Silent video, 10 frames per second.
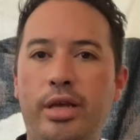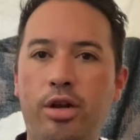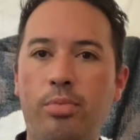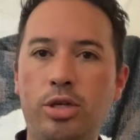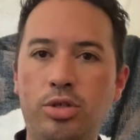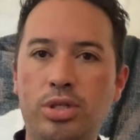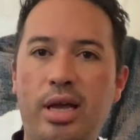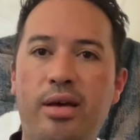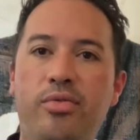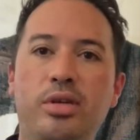your muscles
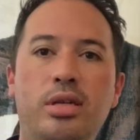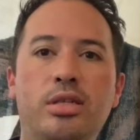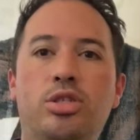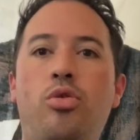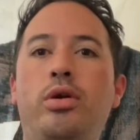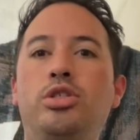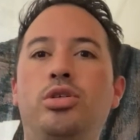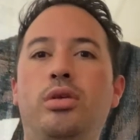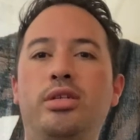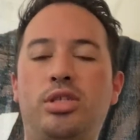have is going
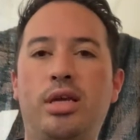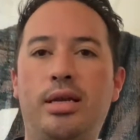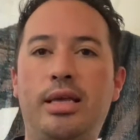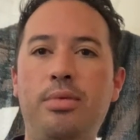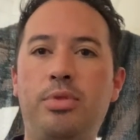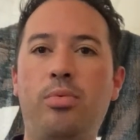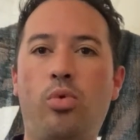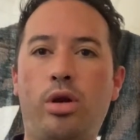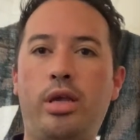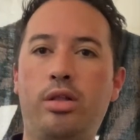to keep them
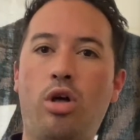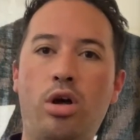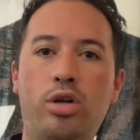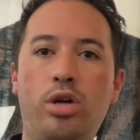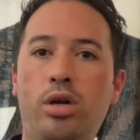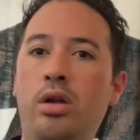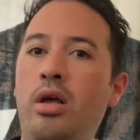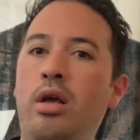working longer,